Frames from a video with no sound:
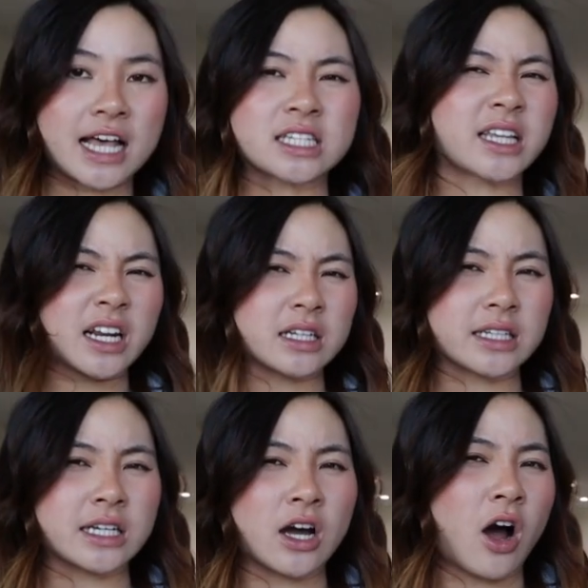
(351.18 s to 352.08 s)

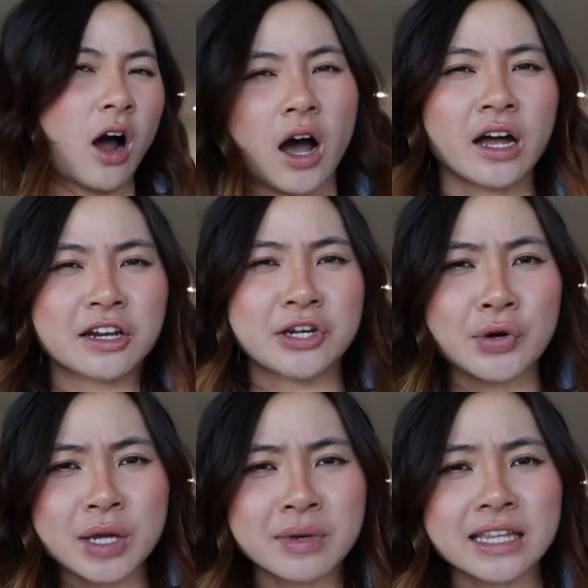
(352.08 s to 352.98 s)
aesthetically hot, you know
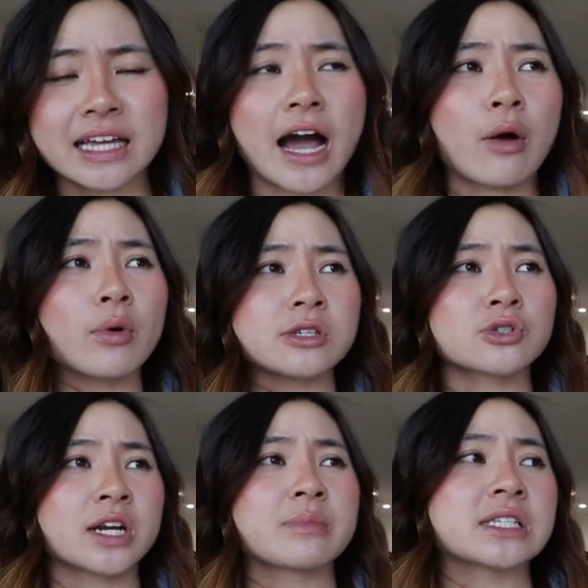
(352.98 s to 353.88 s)
what I mean? Like, I
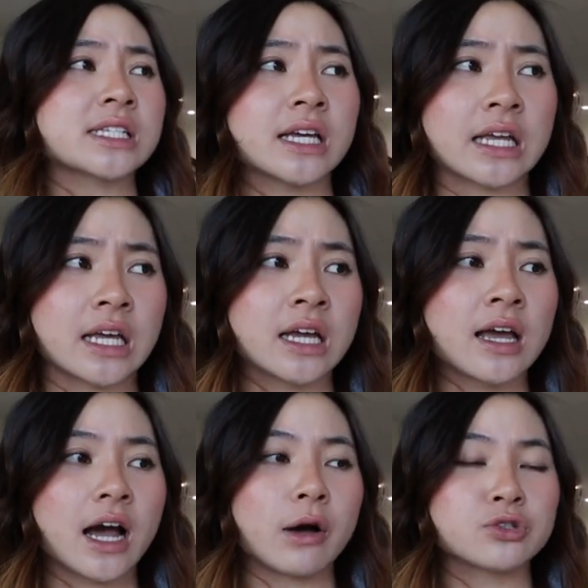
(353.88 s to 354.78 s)
wasn't trying to be skinny,
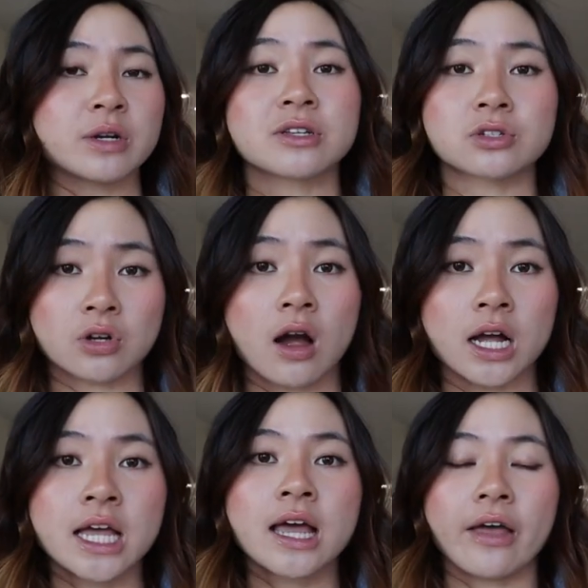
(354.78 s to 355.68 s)
I was trying to be
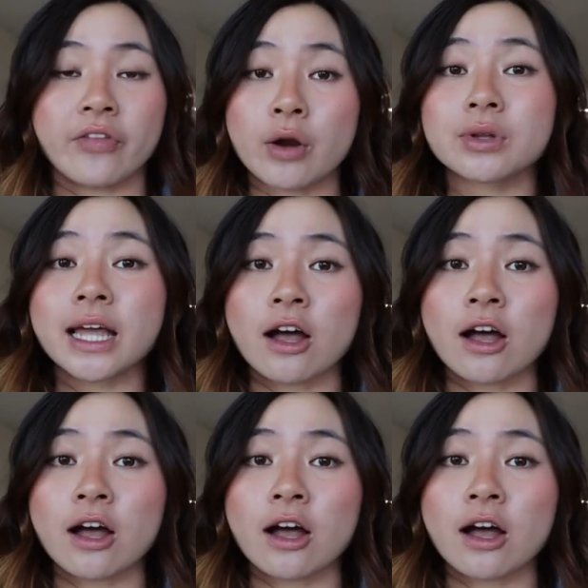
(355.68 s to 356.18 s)
strong. And that really